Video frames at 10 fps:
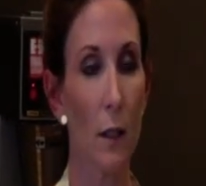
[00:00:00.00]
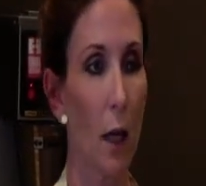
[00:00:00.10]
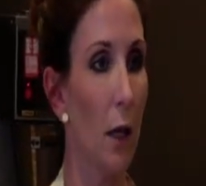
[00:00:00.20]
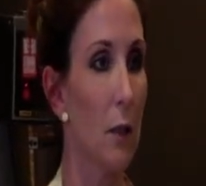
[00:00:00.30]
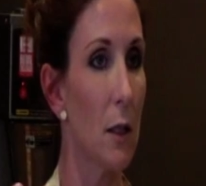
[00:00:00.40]

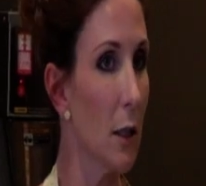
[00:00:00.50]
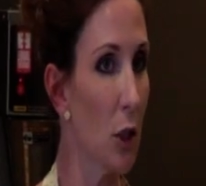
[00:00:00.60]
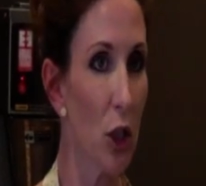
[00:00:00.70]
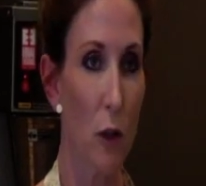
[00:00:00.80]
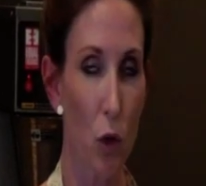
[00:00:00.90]
delicious
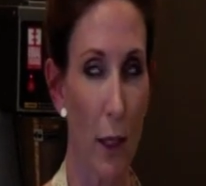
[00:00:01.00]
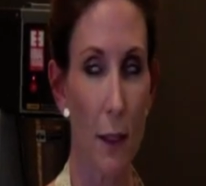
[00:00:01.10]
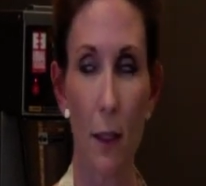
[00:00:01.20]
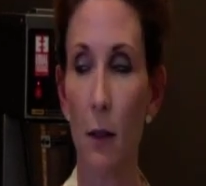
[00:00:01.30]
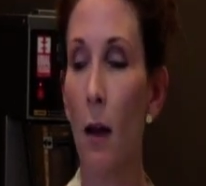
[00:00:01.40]
dressing,
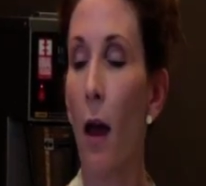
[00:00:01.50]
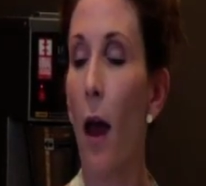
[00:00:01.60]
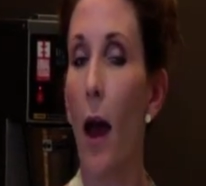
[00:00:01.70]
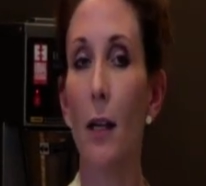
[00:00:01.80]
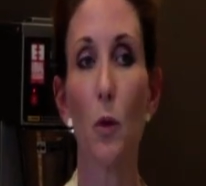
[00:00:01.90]

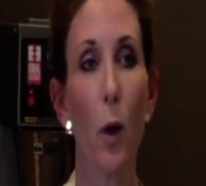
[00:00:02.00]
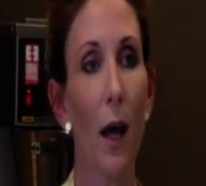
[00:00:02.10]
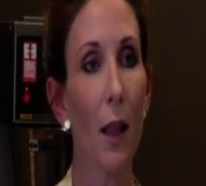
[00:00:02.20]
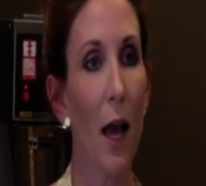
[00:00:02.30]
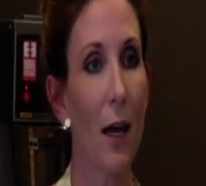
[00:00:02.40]
as well
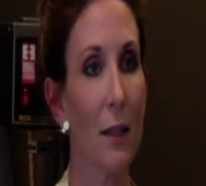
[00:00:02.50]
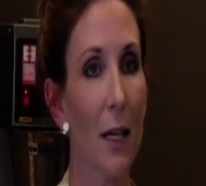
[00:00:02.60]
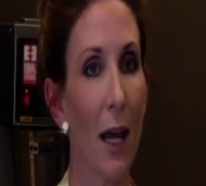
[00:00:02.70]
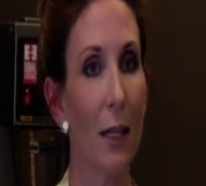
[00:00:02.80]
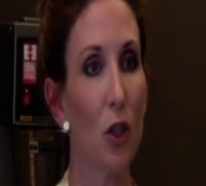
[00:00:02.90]
as
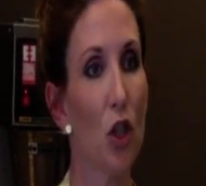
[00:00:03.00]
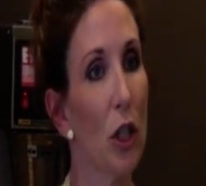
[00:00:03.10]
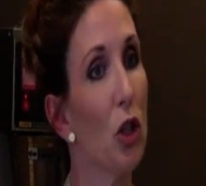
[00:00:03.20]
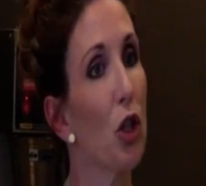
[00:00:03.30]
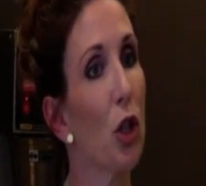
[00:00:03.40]
a
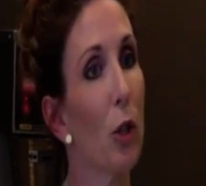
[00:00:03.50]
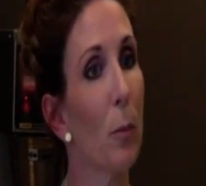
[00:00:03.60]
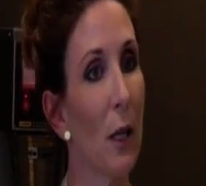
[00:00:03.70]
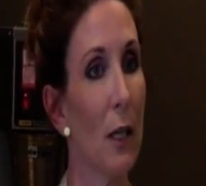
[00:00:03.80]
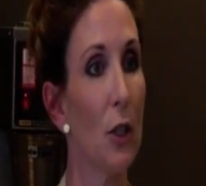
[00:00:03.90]
ginger,
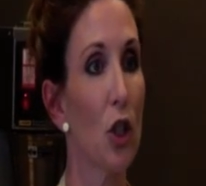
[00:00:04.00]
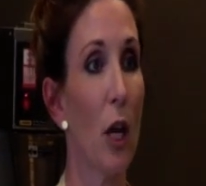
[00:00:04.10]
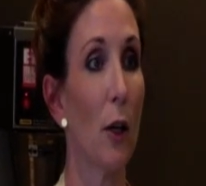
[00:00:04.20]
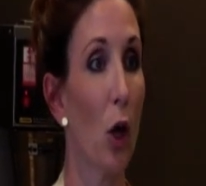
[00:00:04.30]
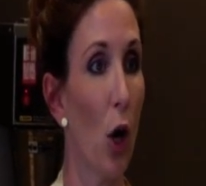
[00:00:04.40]
peach, and
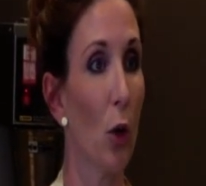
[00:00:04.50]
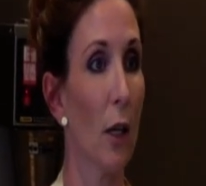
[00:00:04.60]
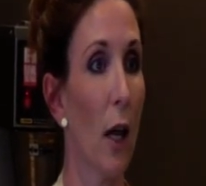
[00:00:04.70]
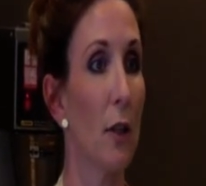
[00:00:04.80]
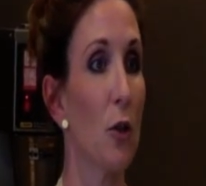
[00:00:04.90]
coconut
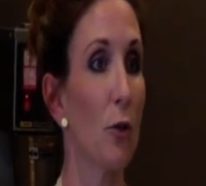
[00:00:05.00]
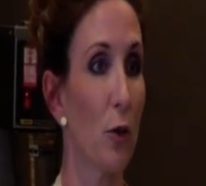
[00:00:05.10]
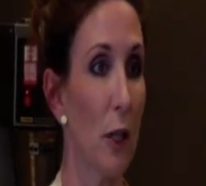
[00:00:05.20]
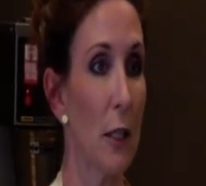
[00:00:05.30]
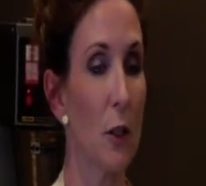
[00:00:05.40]

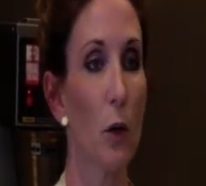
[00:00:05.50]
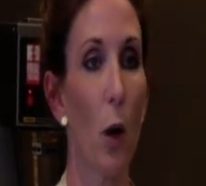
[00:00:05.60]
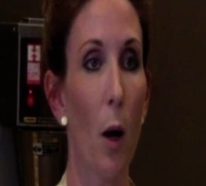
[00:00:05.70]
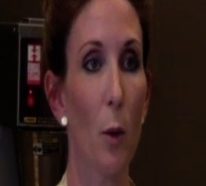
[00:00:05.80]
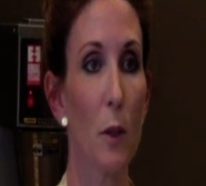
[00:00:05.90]
freeze, so
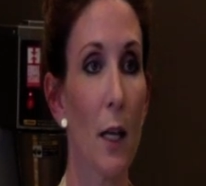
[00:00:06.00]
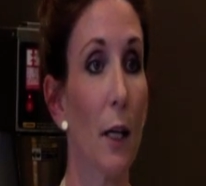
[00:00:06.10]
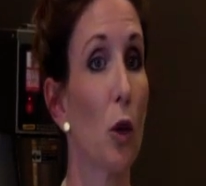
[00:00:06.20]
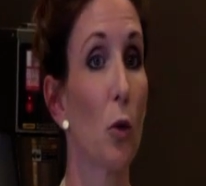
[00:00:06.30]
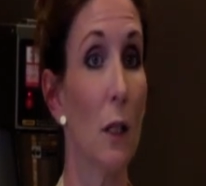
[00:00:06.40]
almost like a
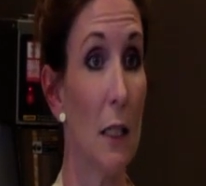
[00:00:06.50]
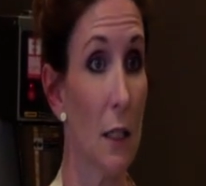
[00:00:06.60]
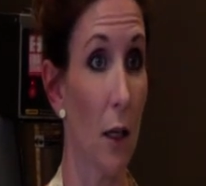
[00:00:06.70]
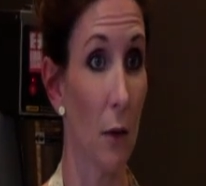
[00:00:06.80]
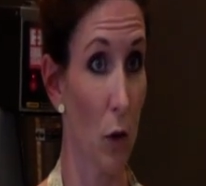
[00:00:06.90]
granita of
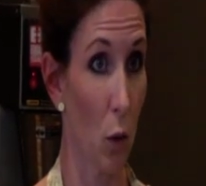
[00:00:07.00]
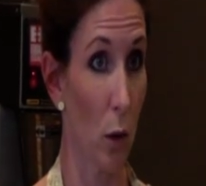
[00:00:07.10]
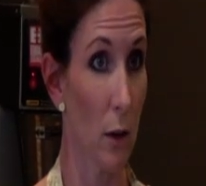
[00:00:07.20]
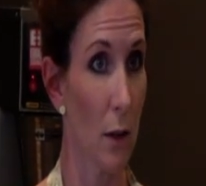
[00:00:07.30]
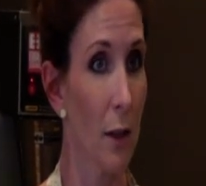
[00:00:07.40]

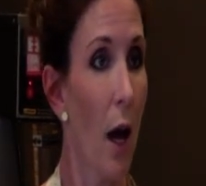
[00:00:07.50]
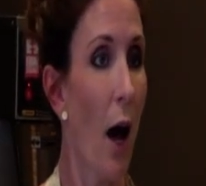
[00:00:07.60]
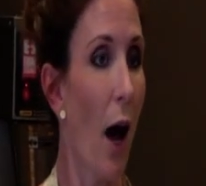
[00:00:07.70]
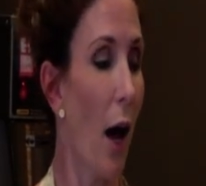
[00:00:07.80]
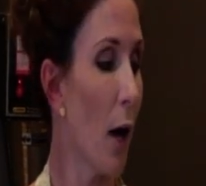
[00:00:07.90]
sorts.
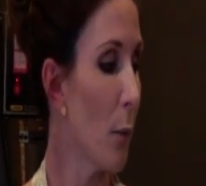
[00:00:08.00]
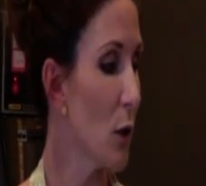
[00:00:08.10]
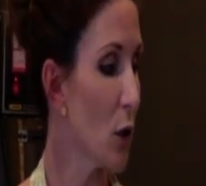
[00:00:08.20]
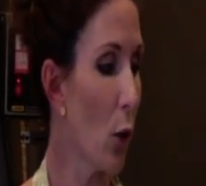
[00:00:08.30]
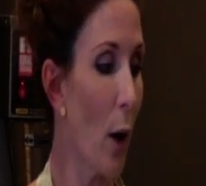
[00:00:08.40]

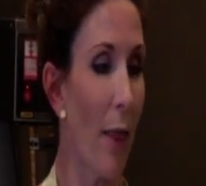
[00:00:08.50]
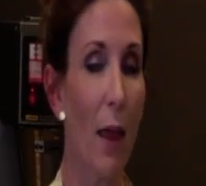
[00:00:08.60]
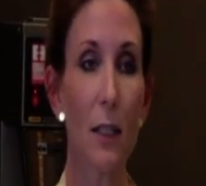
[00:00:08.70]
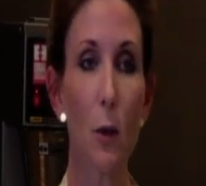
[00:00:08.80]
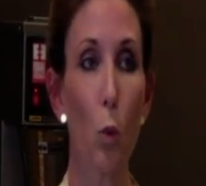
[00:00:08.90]
And that's a
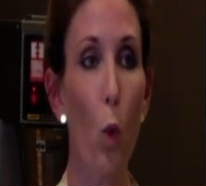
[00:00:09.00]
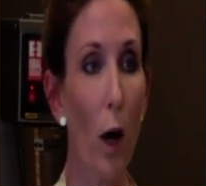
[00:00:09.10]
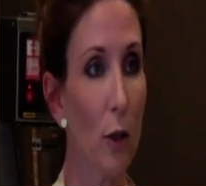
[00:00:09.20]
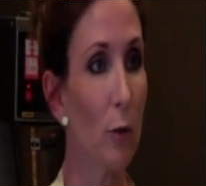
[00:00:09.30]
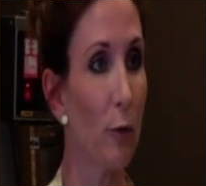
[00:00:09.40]

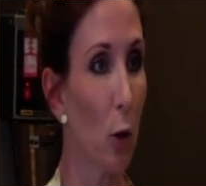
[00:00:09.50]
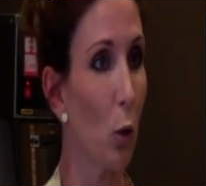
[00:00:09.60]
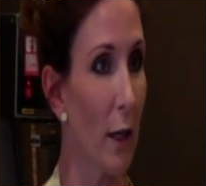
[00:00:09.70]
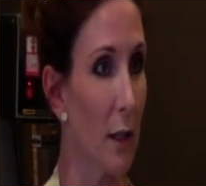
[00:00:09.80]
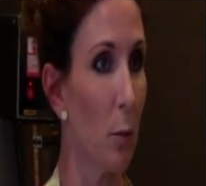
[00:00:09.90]
wonderful
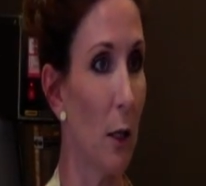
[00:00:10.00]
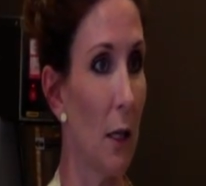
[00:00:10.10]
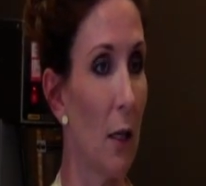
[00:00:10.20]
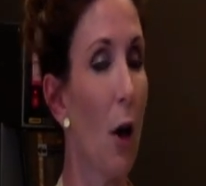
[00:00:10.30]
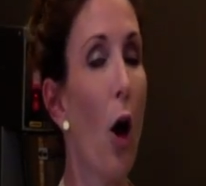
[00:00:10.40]
recipe
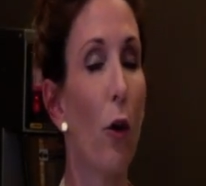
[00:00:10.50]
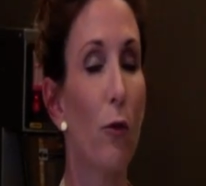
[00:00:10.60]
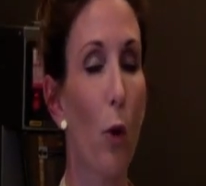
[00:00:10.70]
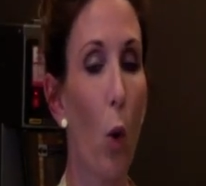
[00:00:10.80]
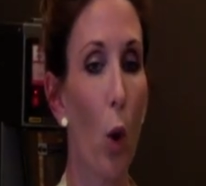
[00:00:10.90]
for